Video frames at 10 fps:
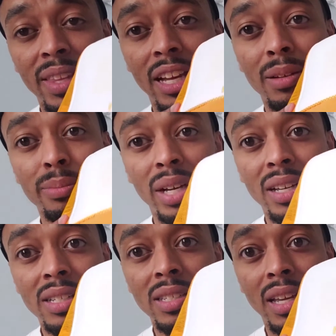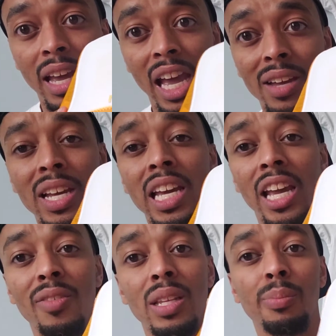A must have.
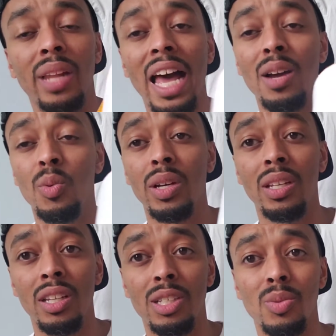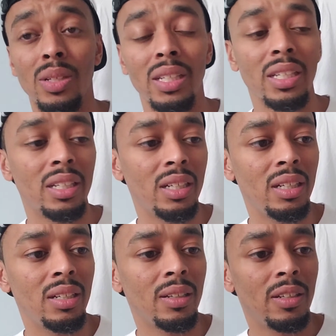Even the black one looks really
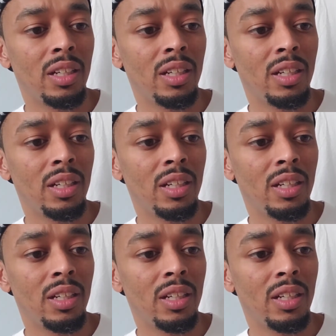good,